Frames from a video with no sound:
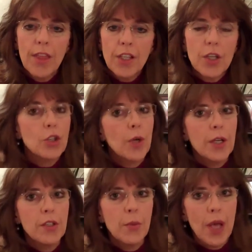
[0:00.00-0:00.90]
Things I
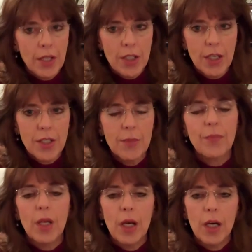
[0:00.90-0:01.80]
tried to end it.
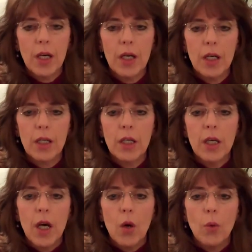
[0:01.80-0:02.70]

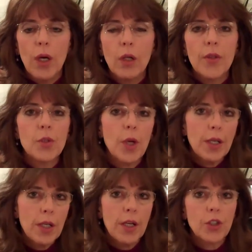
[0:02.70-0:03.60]
Well, this one
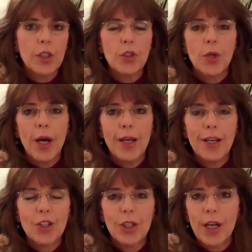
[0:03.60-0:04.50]
I didn't actually try.
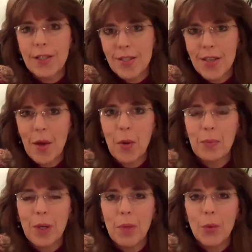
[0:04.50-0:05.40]
I actually got set
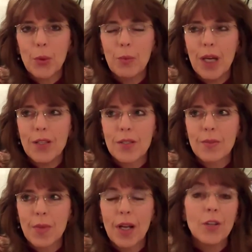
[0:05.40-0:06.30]
up by my
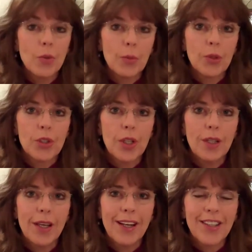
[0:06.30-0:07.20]
roommates, and I do
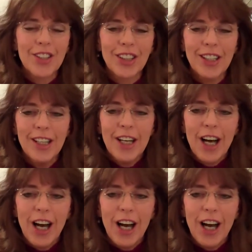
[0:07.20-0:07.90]
appreciate that, actually.